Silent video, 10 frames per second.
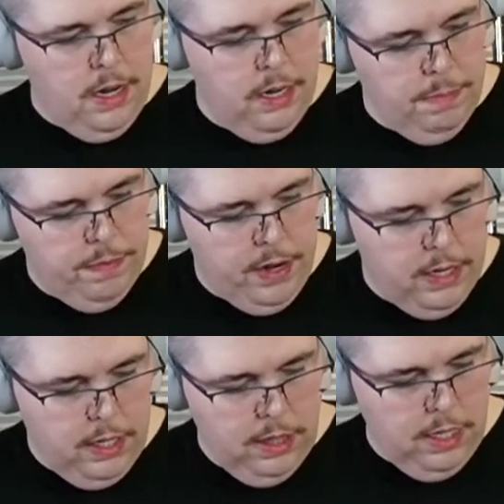I ended up
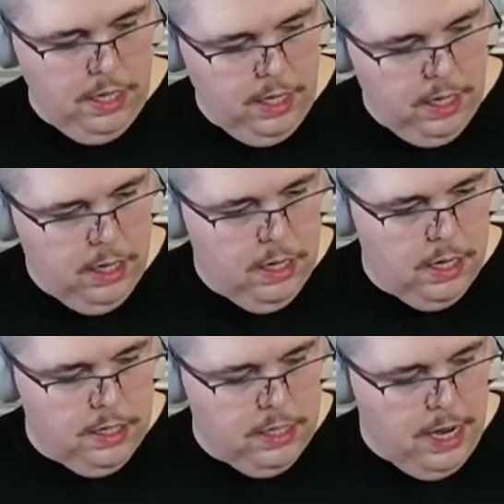finding the
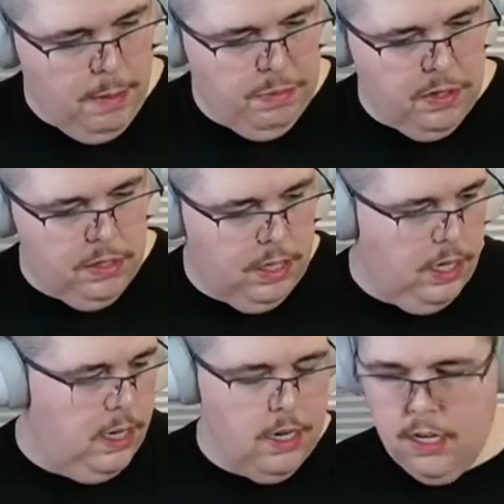adapters
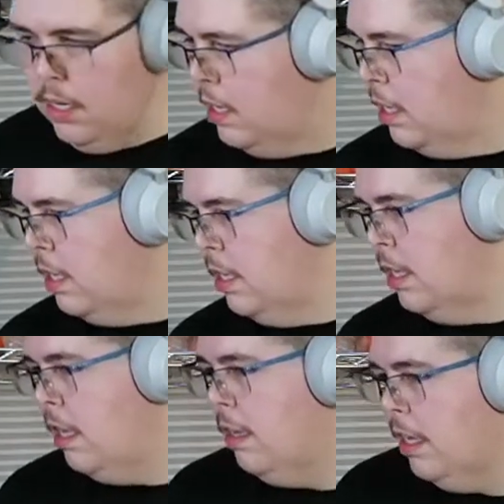here.
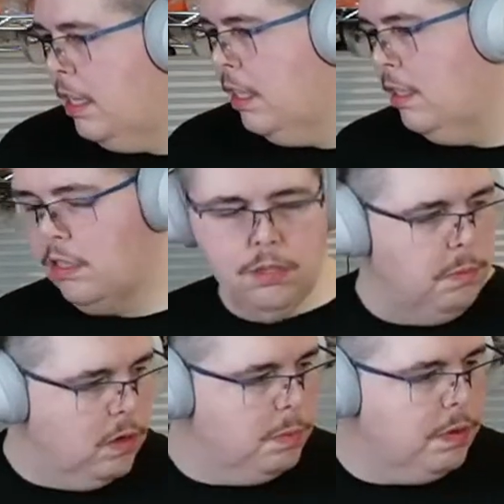Yeah, I think there's some
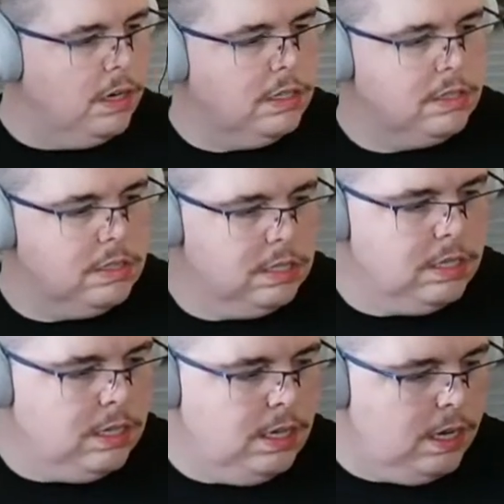more parts.